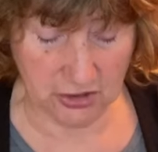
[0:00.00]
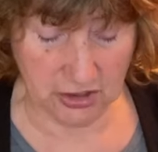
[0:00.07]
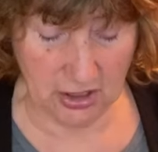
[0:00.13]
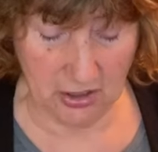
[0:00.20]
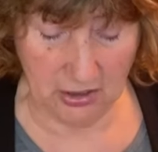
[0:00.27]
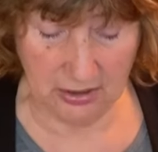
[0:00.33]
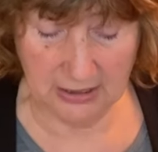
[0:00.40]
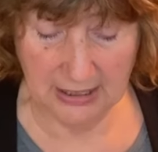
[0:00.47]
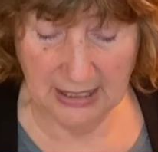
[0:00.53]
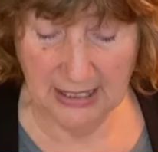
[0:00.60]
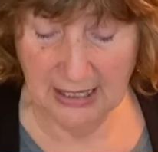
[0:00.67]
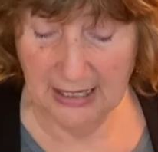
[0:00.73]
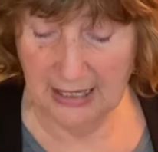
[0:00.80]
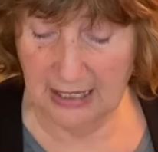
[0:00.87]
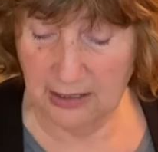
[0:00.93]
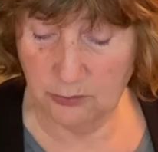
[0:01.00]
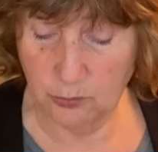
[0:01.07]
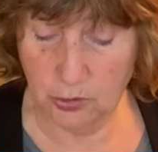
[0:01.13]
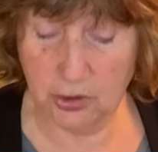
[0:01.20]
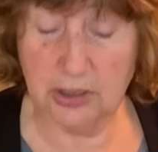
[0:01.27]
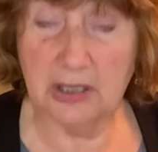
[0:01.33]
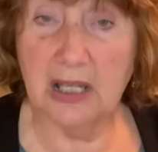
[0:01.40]
start. And
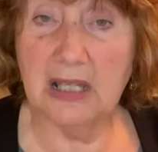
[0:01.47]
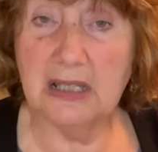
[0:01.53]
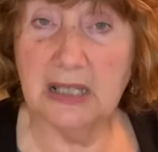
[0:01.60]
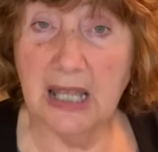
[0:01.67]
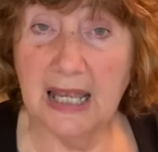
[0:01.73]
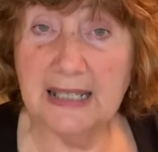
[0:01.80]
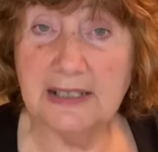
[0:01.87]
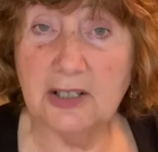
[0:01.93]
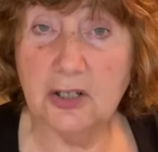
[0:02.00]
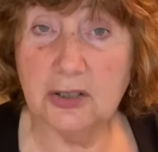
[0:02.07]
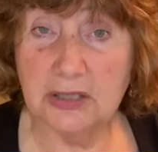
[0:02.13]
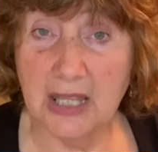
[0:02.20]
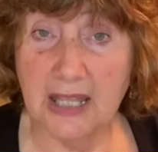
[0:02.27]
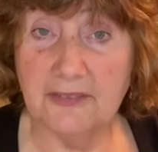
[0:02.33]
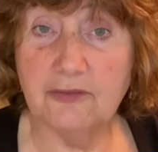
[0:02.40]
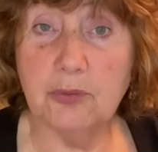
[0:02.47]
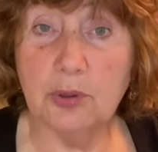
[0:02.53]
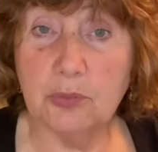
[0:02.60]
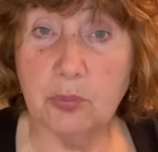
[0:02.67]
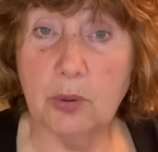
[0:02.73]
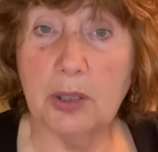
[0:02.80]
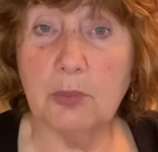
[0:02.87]
we're going to align our life
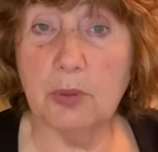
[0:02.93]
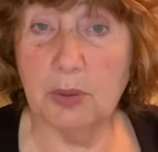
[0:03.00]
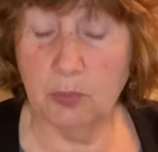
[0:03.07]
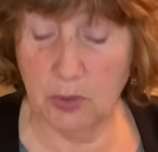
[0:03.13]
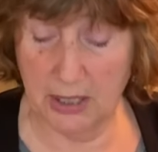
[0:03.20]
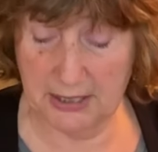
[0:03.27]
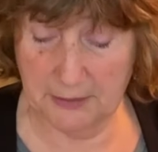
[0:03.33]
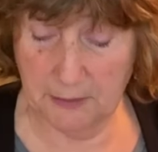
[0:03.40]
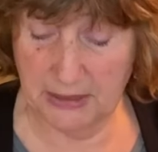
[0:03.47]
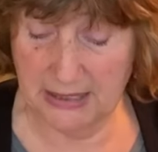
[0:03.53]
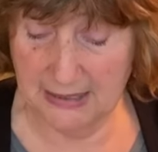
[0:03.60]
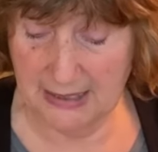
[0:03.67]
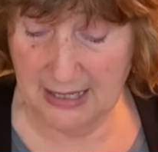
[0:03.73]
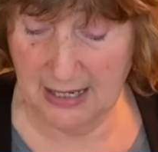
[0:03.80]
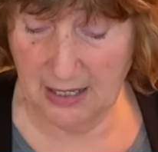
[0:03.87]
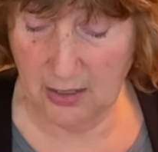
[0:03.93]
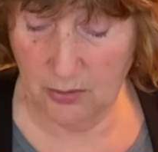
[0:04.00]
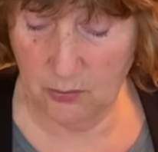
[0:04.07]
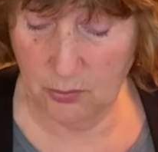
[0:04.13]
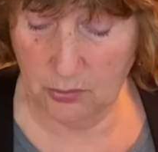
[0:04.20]
with where we want to be now